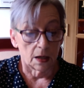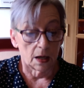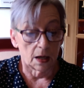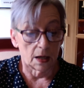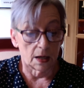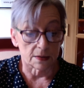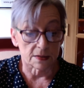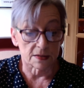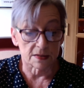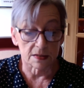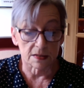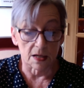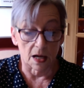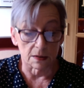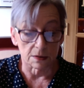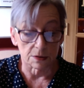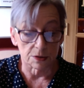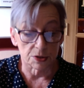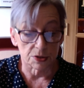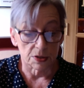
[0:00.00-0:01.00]
As
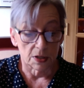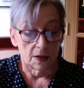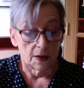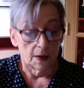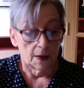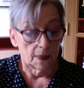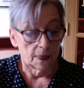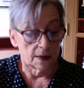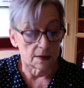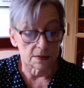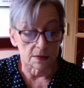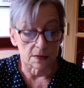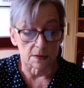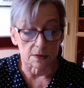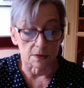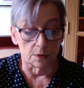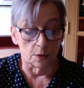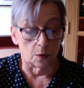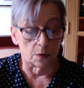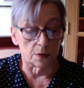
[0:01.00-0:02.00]
such, this is
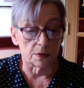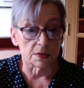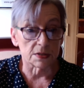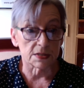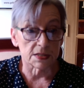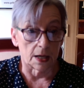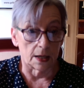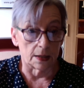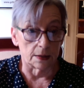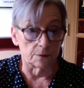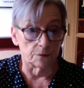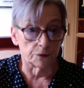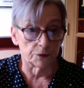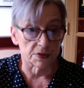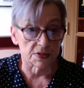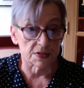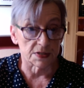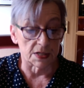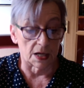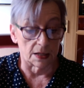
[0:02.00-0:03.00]
not the time for
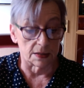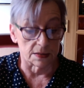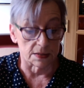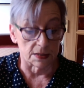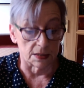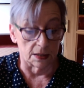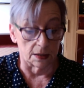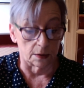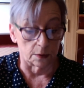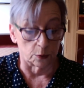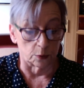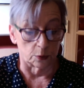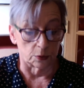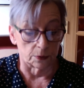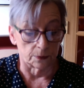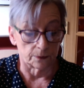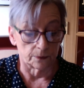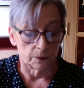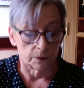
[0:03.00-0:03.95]
standing alone.